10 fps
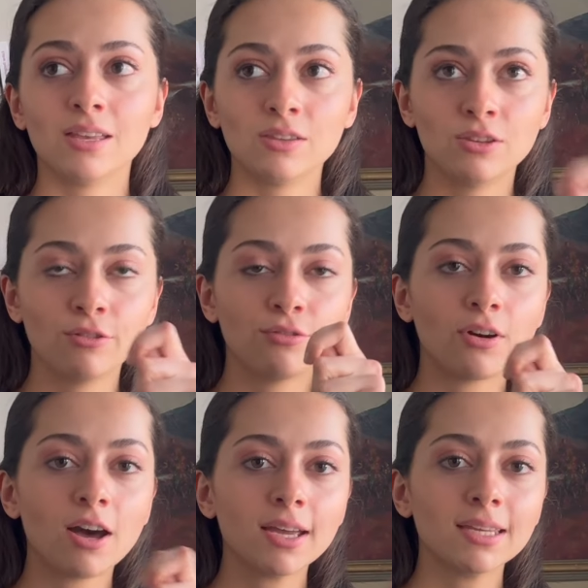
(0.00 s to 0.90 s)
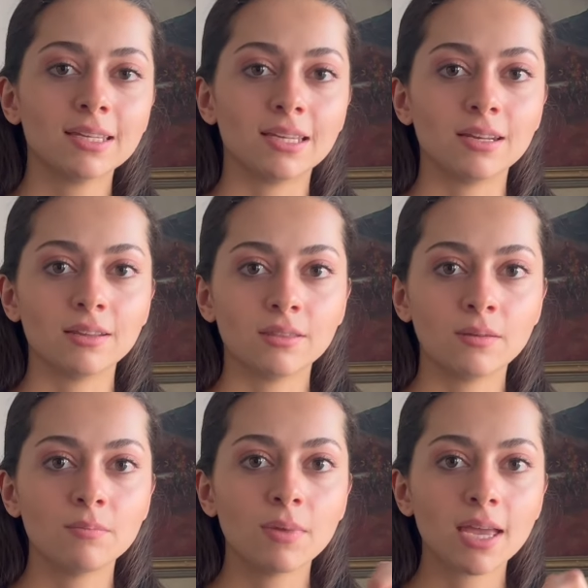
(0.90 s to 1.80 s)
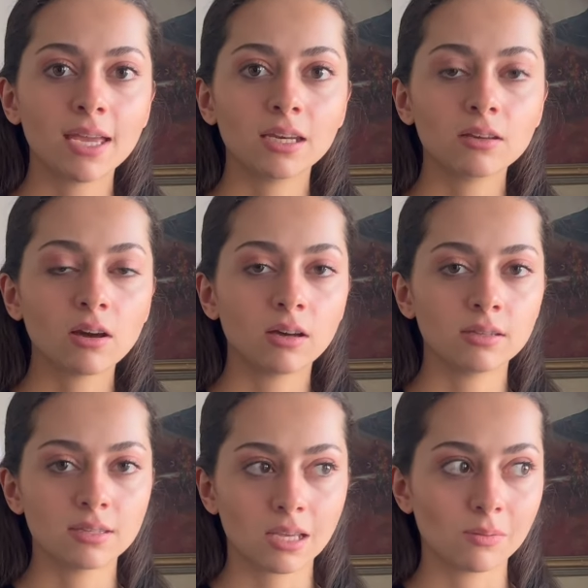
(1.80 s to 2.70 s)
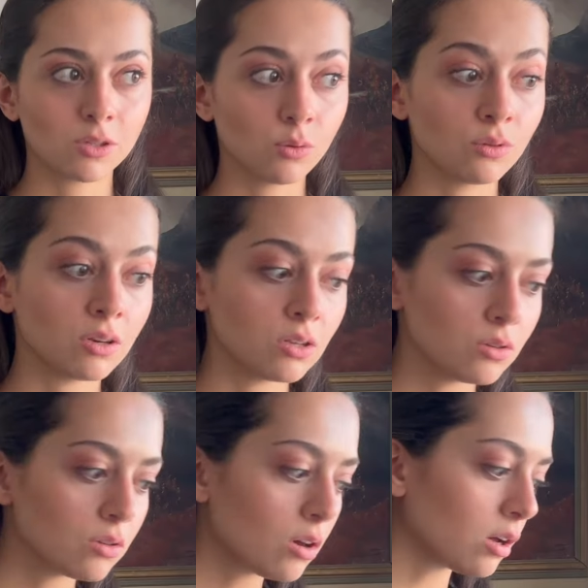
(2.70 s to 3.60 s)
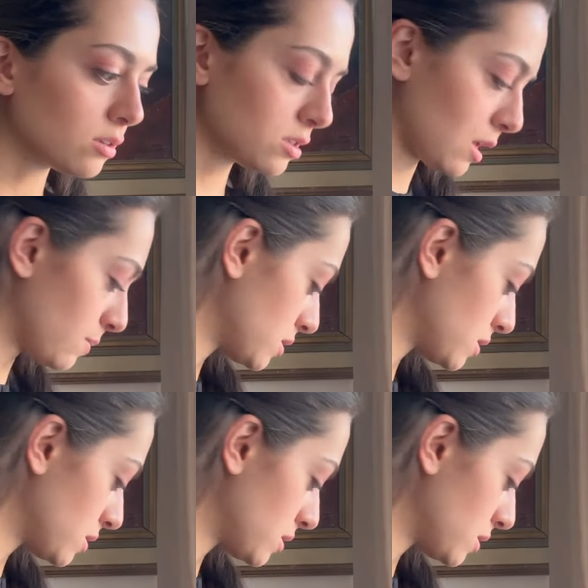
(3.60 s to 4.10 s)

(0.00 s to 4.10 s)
defining the main concepts or the new concepts